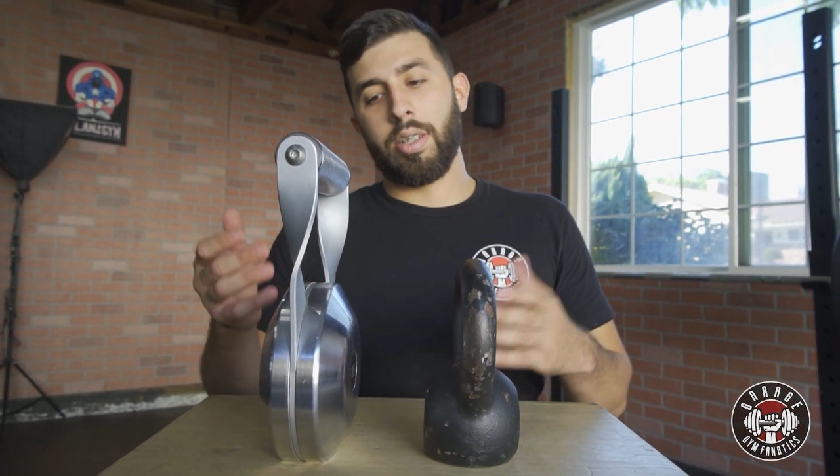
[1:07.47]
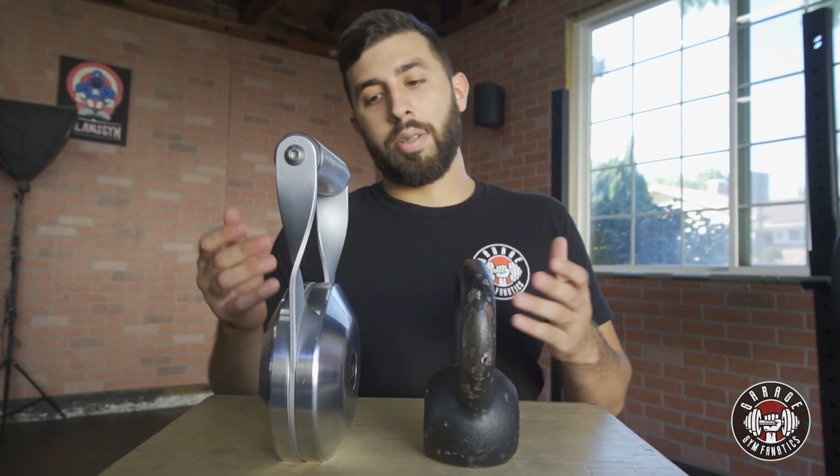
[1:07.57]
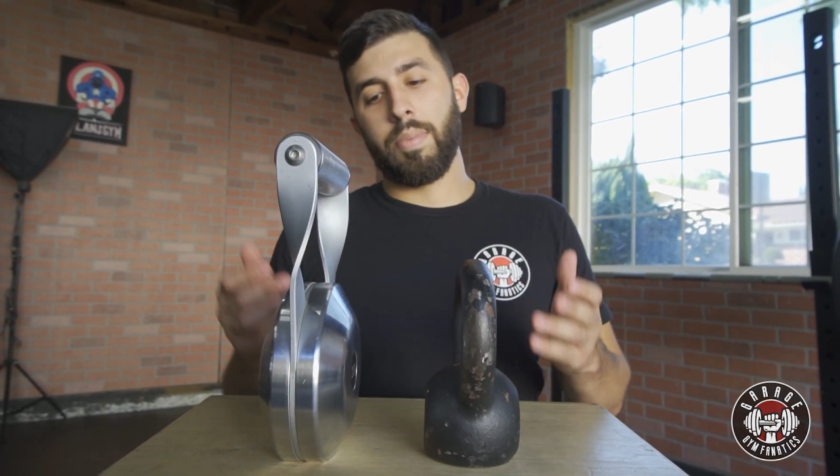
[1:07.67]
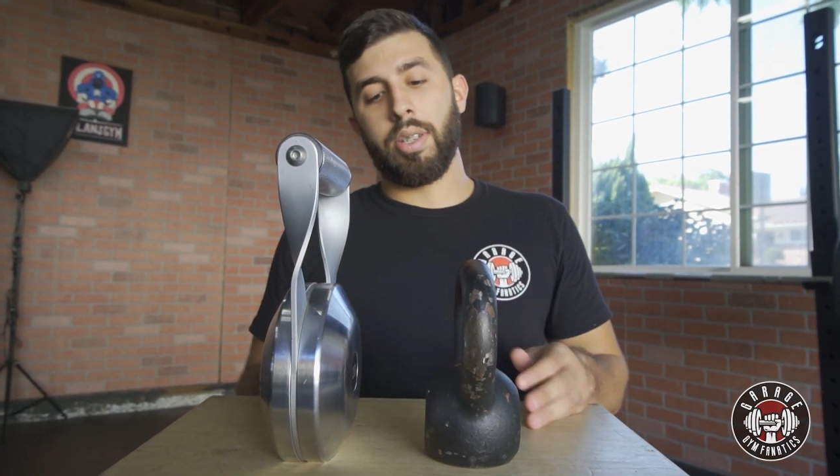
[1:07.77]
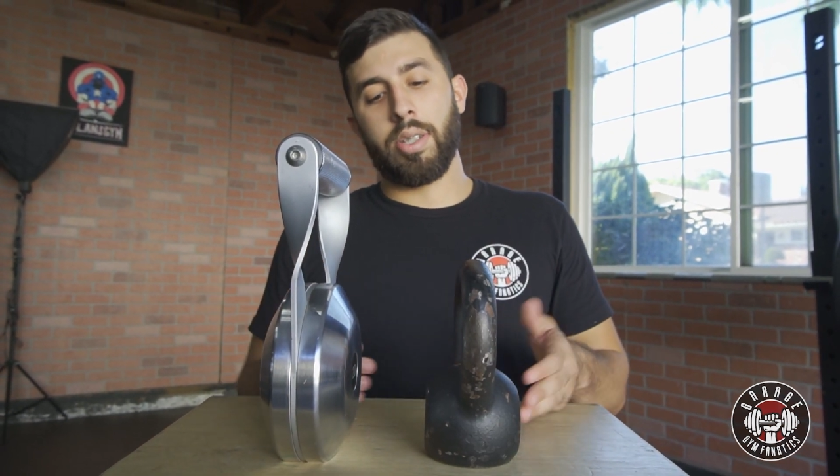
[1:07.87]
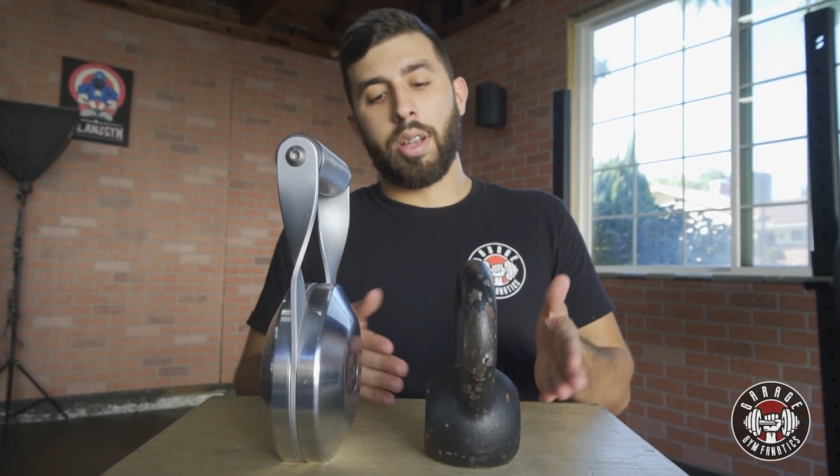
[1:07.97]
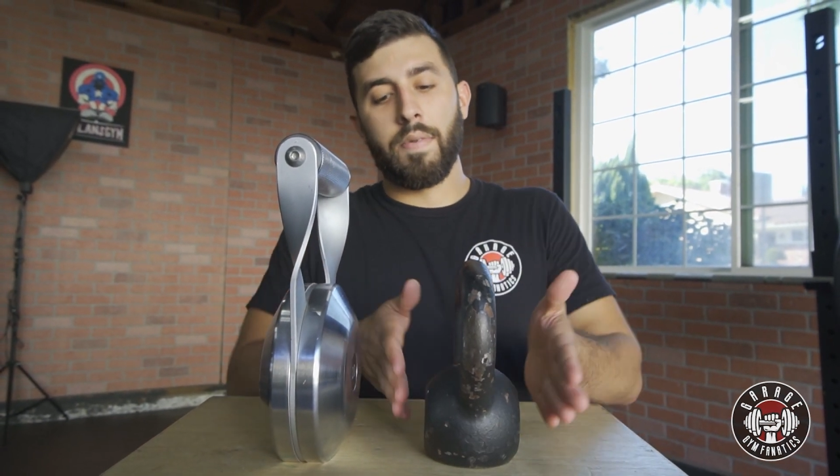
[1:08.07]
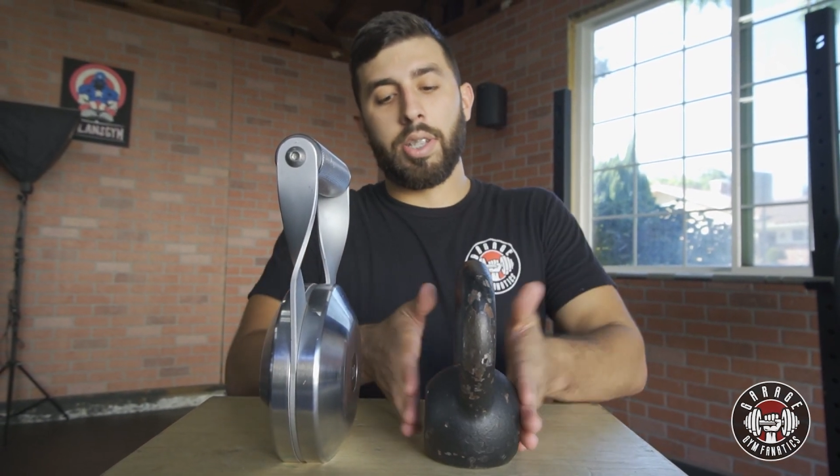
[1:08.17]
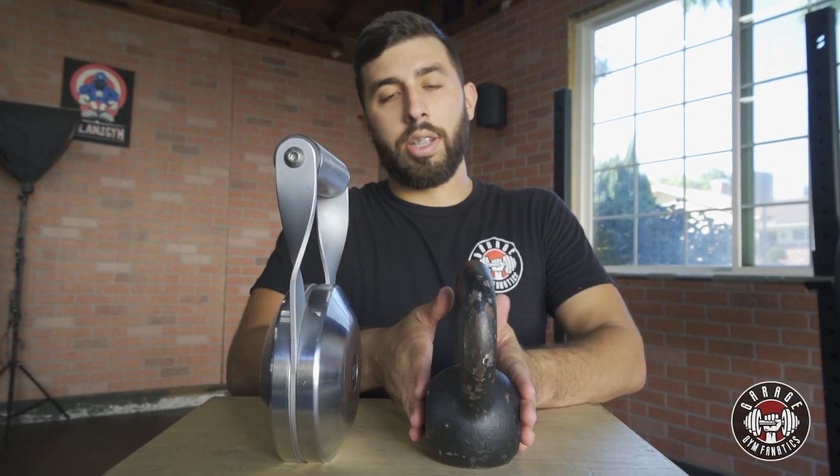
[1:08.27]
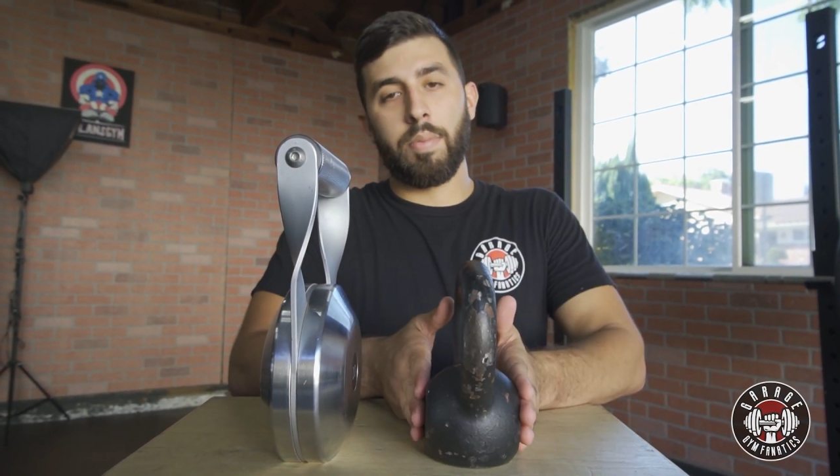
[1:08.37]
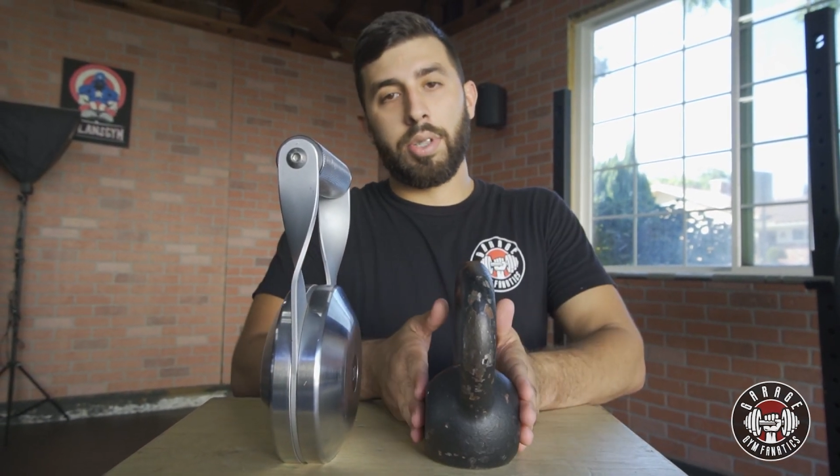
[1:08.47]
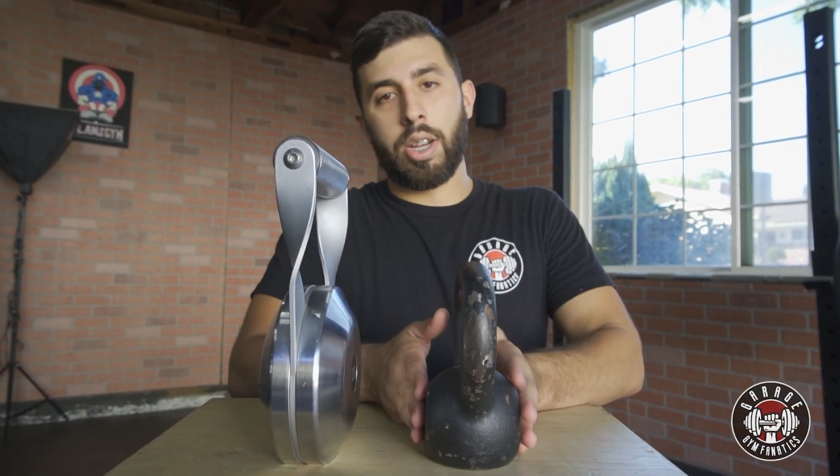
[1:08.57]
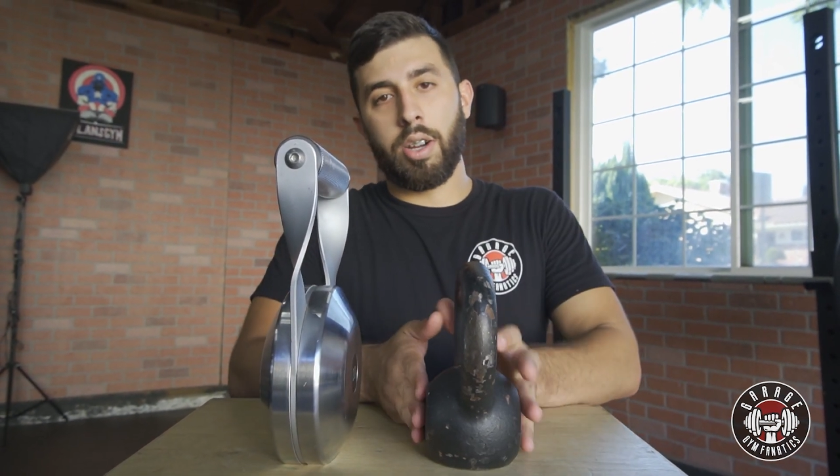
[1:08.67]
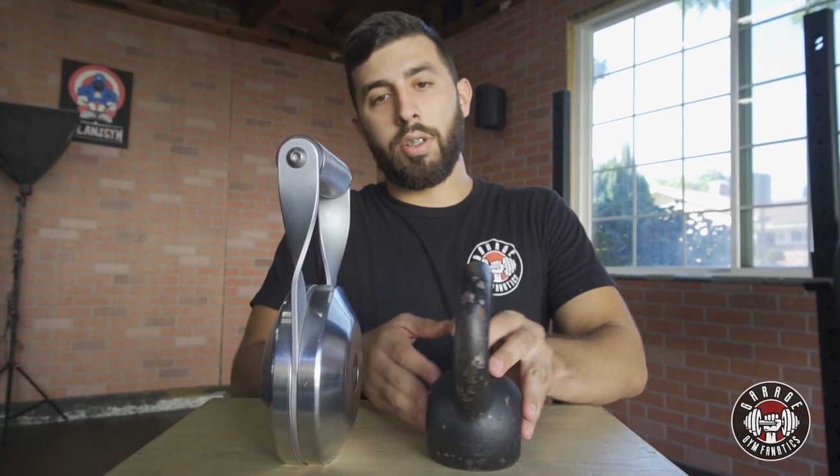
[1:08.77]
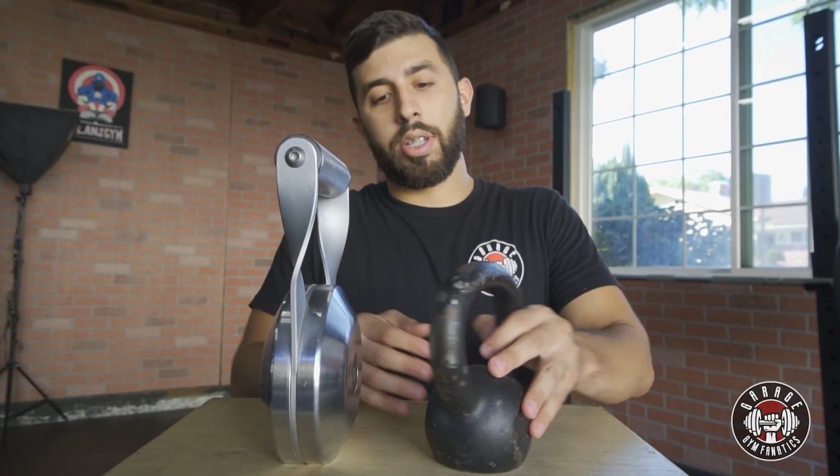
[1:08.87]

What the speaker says: out to me is obviously the material.